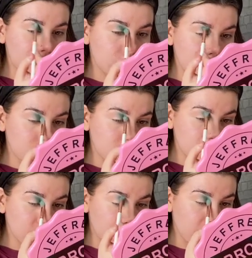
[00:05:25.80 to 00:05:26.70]
Only
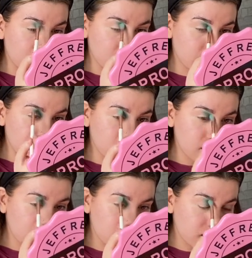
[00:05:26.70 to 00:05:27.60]
to blend
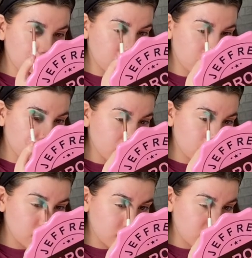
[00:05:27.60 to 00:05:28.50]

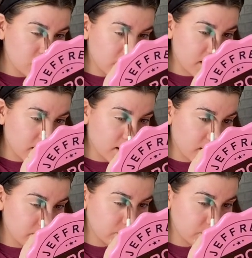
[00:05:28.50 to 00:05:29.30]
the other shade out.